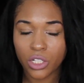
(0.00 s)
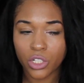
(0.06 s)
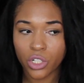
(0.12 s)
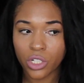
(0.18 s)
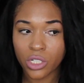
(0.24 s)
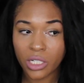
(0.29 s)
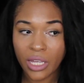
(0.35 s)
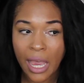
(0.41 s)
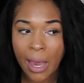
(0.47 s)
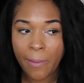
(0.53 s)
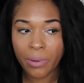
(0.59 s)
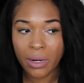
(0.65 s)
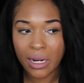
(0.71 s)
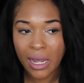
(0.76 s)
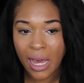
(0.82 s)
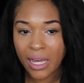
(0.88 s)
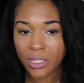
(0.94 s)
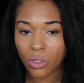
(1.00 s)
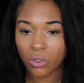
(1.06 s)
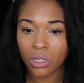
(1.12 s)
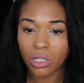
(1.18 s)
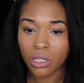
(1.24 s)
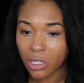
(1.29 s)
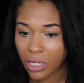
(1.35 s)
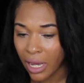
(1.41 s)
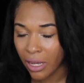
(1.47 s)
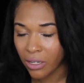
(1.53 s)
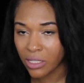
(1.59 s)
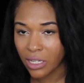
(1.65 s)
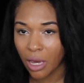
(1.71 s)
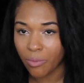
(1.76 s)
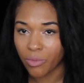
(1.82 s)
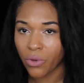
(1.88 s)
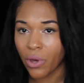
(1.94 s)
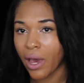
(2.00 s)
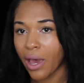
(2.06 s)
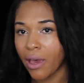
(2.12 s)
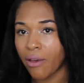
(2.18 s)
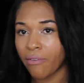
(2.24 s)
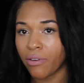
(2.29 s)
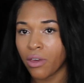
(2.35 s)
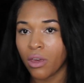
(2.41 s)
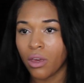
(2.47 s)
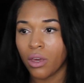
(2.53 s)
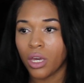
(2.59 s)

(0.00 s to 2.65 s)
Just capitalize on any downtime you have.